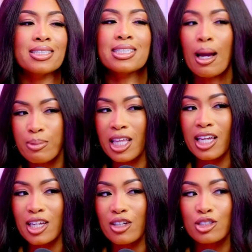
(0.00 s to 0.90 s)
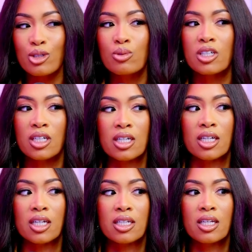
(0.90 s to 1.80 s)
stop thinking you're too
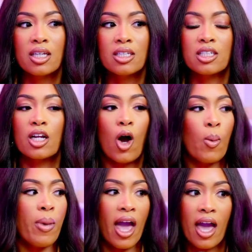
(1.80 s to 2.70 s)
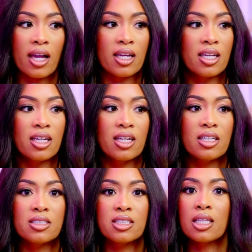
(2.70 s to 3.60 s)
good to go back
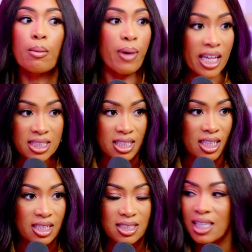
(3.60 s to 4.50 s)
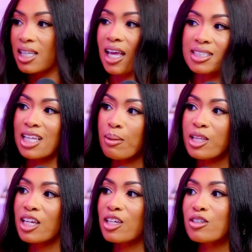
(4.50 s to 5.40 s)
to the basics. Like stop
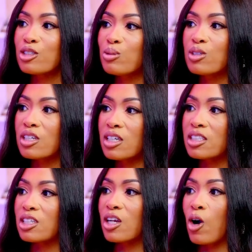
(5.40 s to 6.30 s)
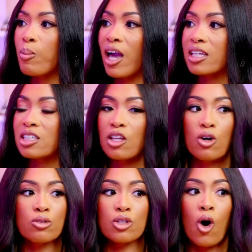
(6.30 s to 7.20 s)
thinking you're too good to go back to
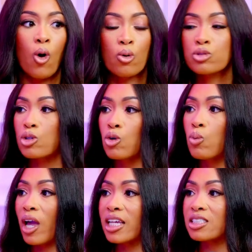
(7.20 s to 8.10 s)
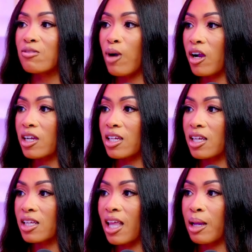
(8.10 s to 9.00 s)
those old school ways of
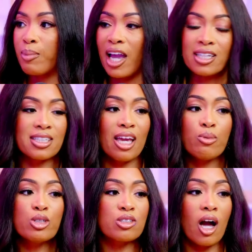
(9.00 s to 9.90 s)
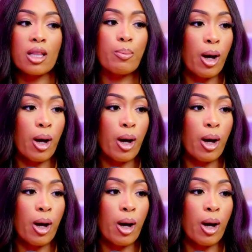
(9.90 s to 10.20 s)
marketing. Like back in the day, we used to call it